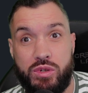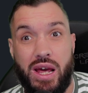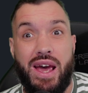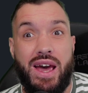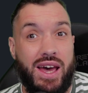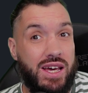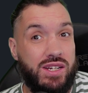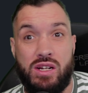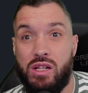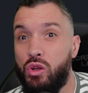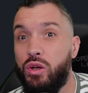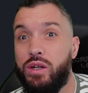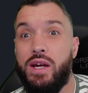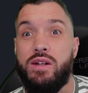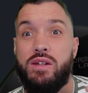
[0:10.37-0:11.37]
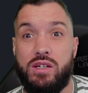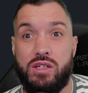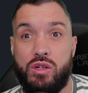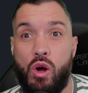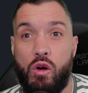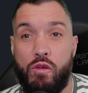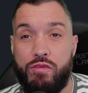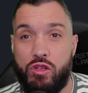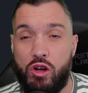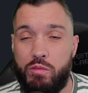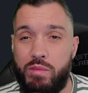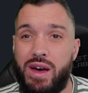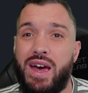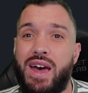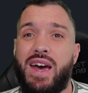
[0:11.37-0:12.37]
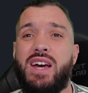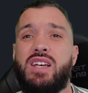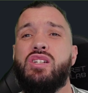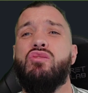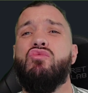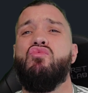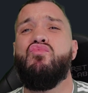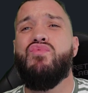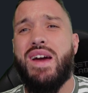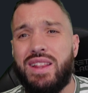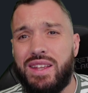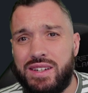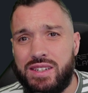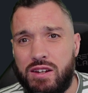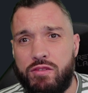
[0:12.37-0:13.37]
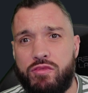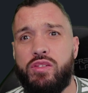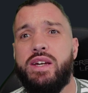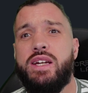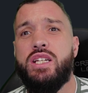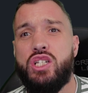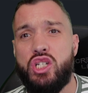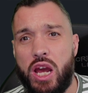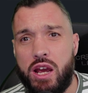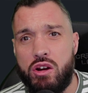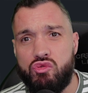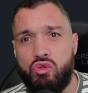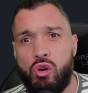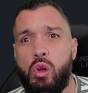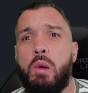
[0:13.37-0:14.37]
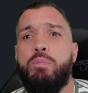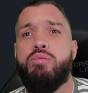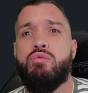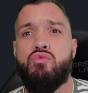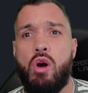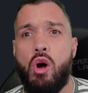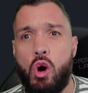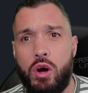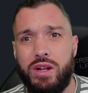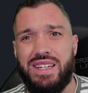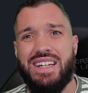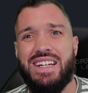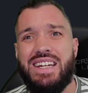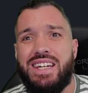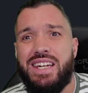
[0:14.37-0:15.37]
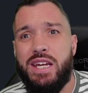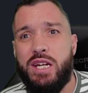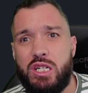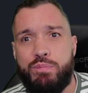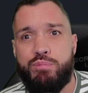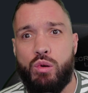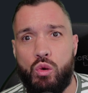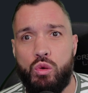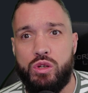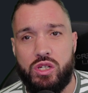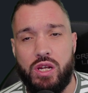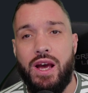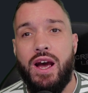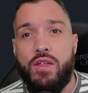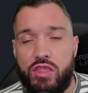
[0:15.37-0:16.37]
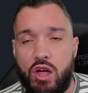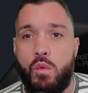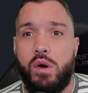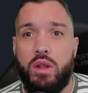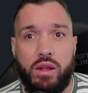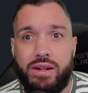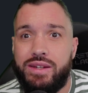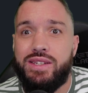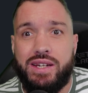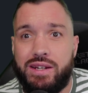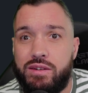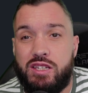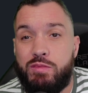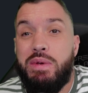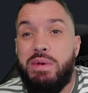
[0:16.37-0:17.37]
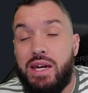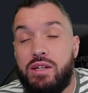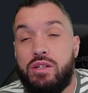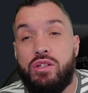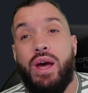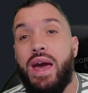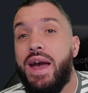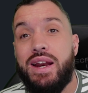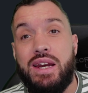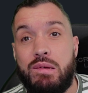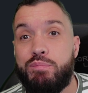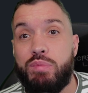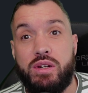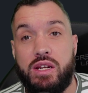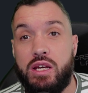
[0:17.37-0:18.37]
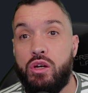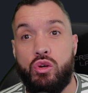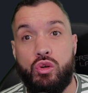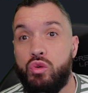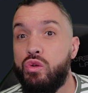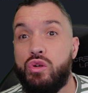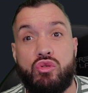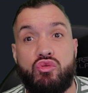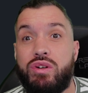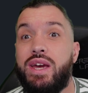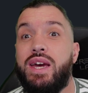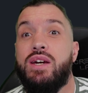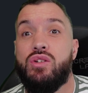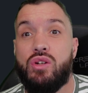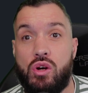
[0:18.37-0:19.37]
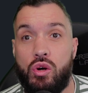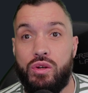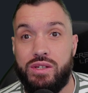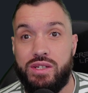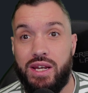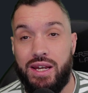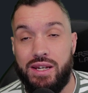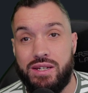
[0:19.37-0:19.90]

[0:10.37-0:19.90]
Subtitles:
isn't looking to solve them. It's a relatively general, broad, niche post that will speak to anybody who creates content.